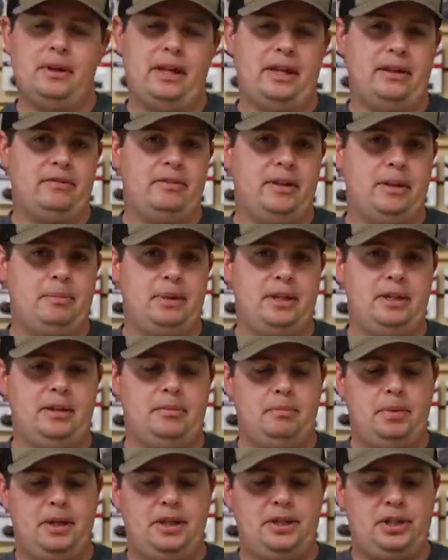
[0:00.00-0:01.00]
for like
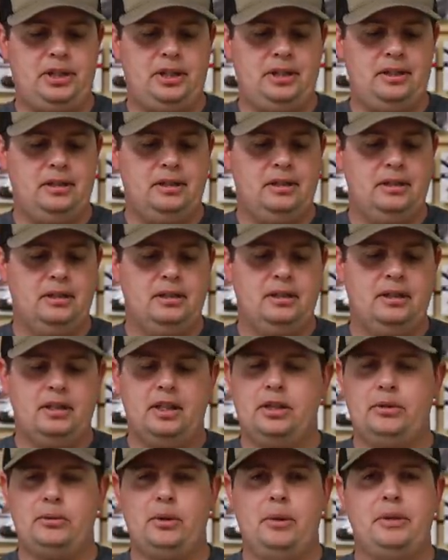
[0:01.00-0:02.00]
flipping, pitching,
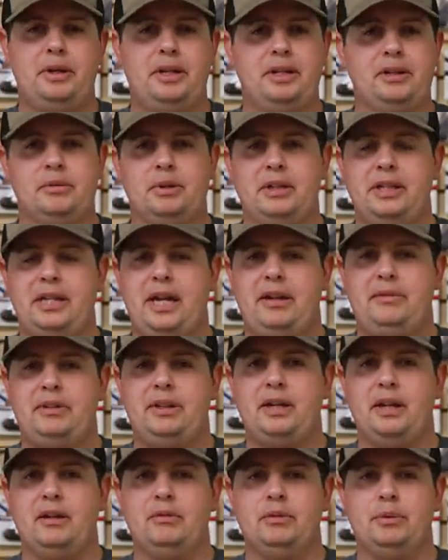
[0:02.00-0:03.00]
throwing into really
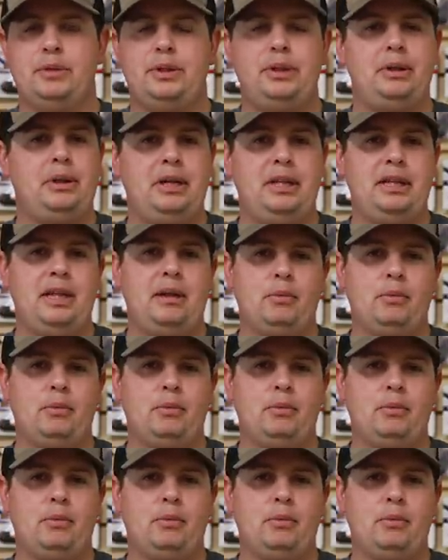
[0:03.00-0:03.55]
heavy cover when you need